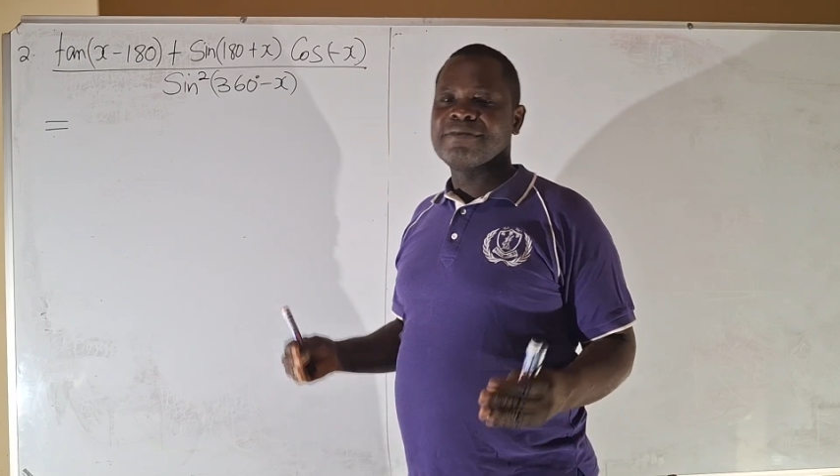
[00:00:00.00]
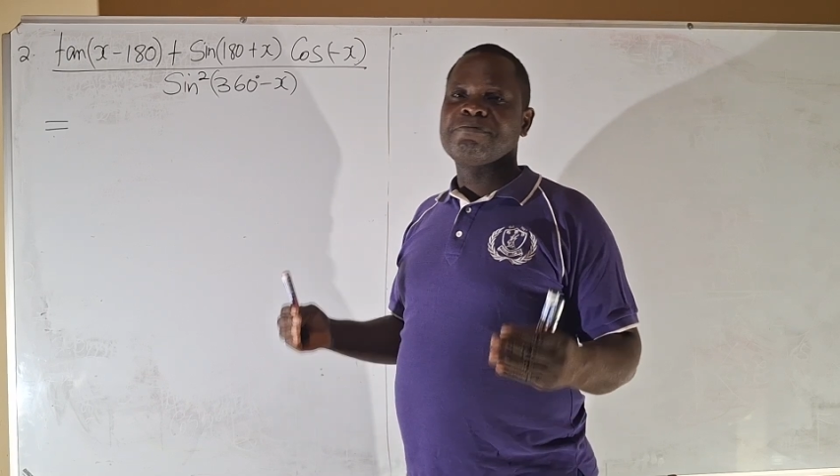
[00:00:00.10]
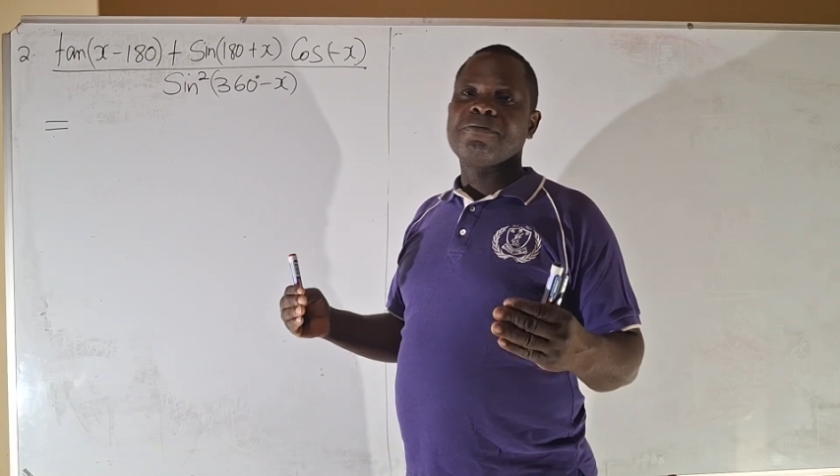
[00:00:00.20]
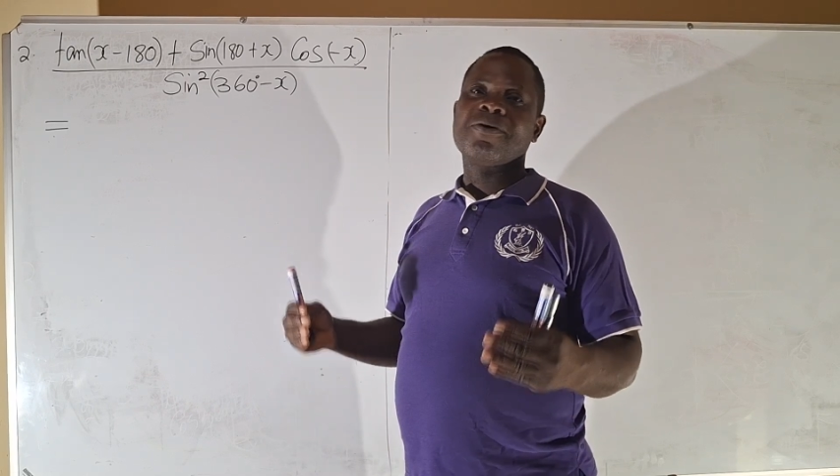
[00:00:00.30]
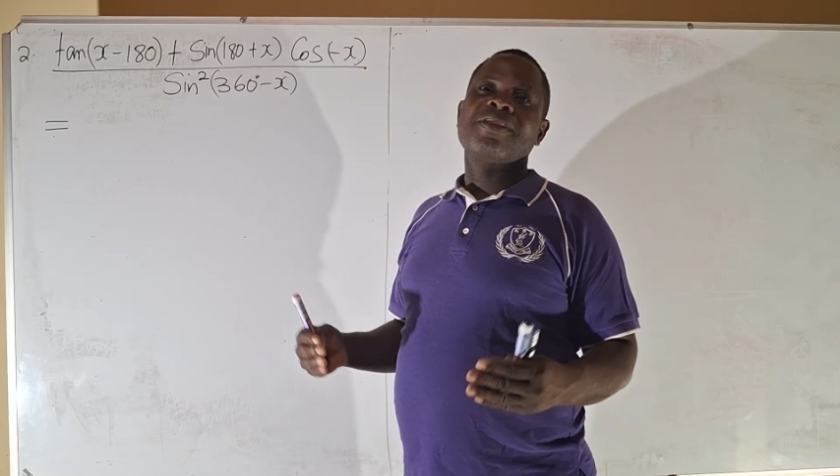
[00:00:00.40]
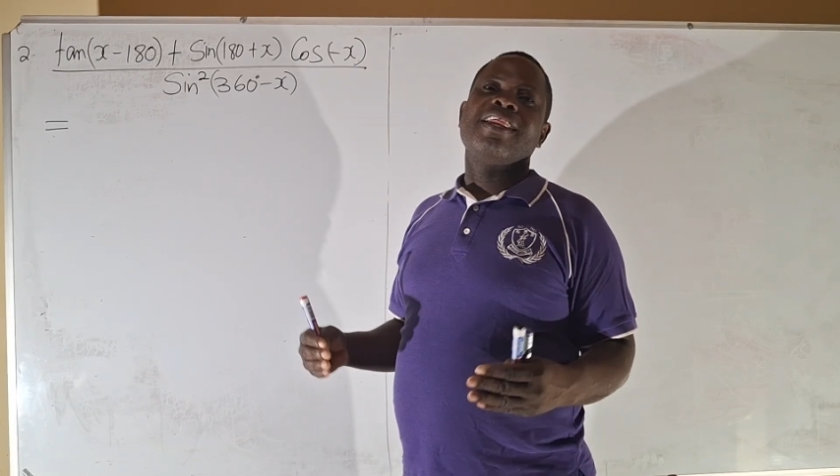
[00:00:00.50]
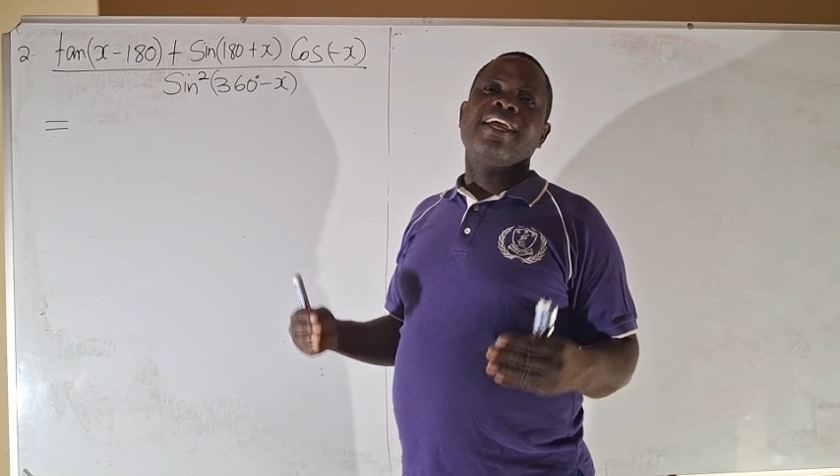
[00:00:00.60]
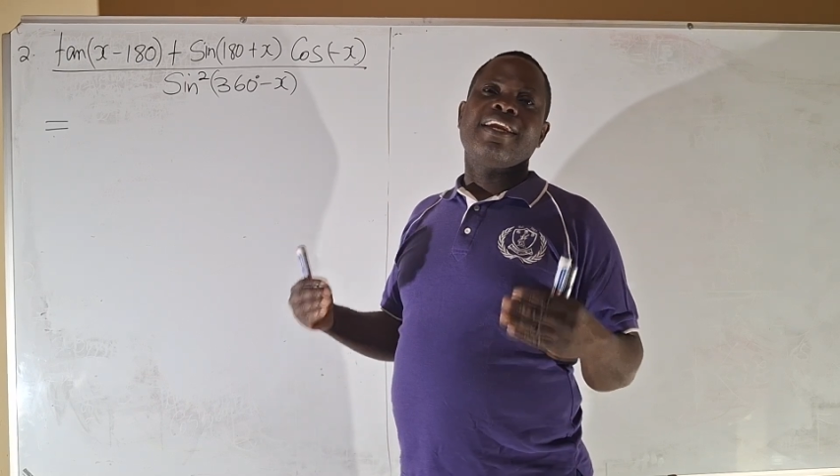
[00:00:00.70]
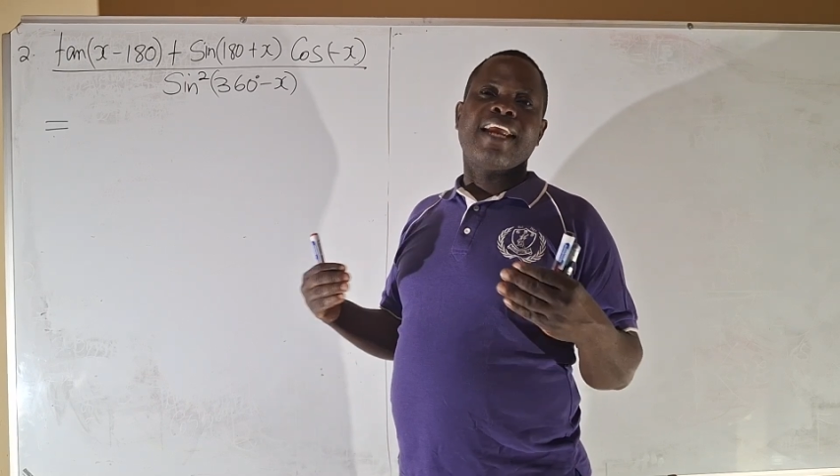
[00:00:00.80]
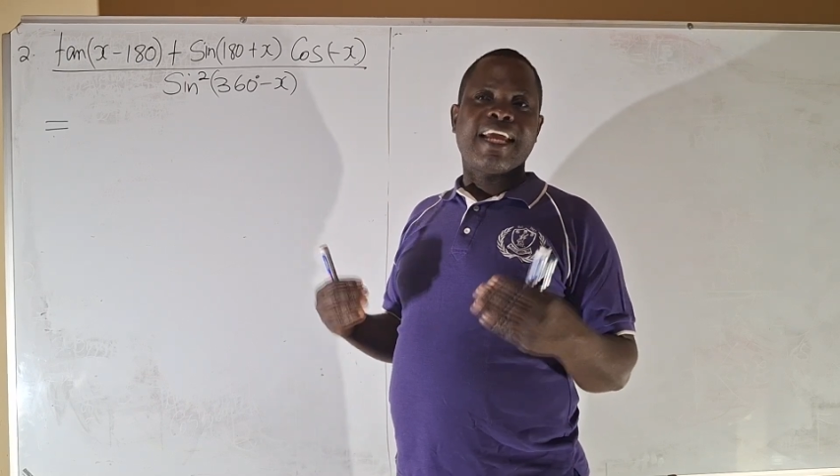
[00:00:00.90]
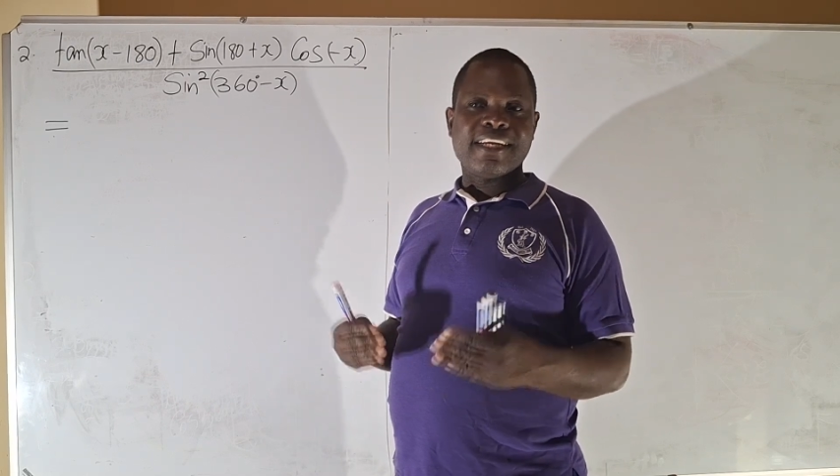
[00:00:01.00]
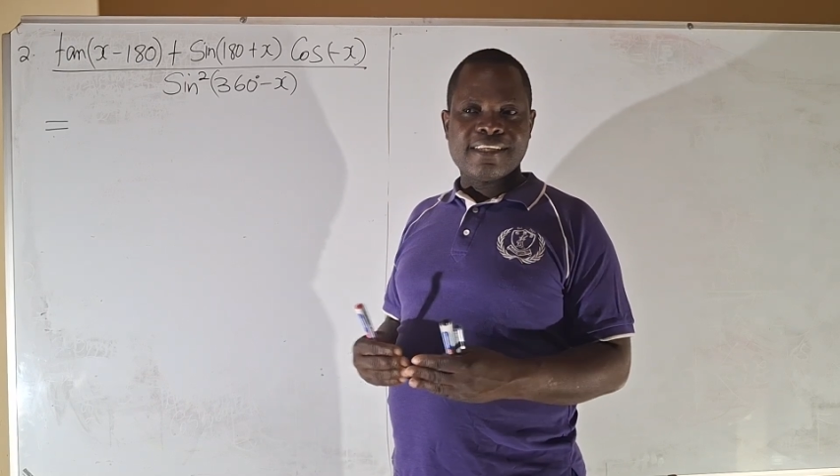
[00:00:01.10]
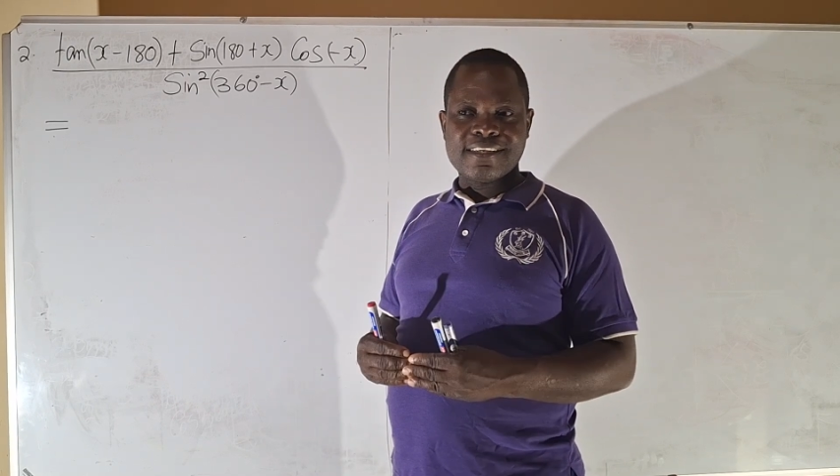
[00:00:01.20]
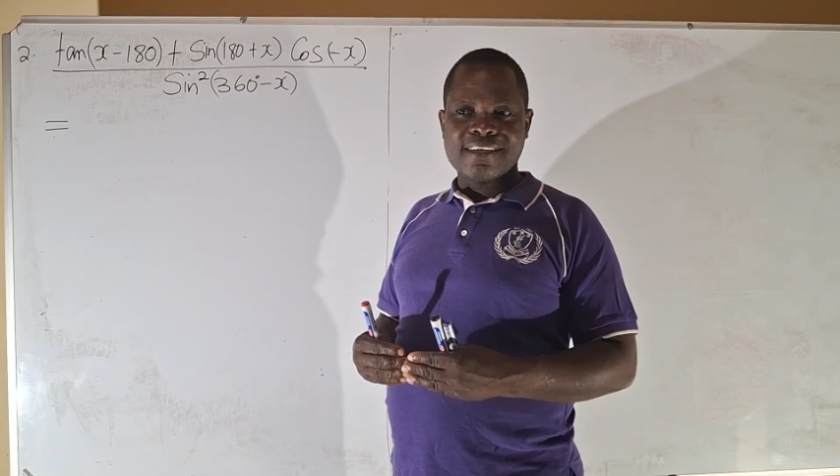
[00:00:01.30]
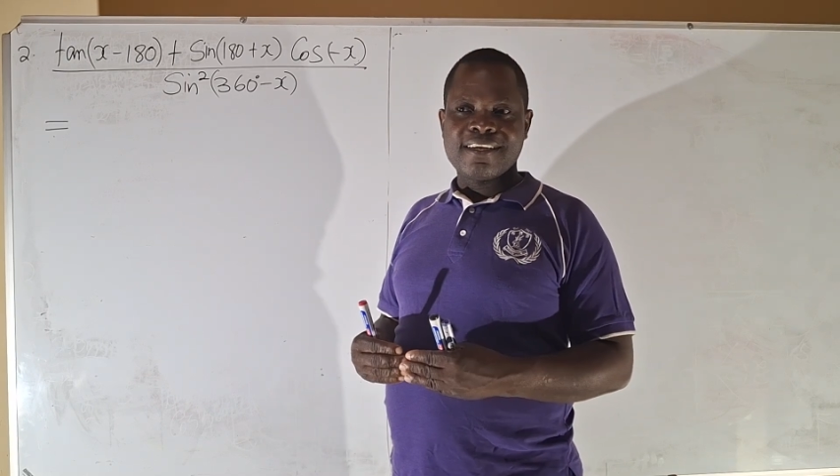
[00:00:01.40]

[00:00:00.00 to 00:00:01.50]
more than 90,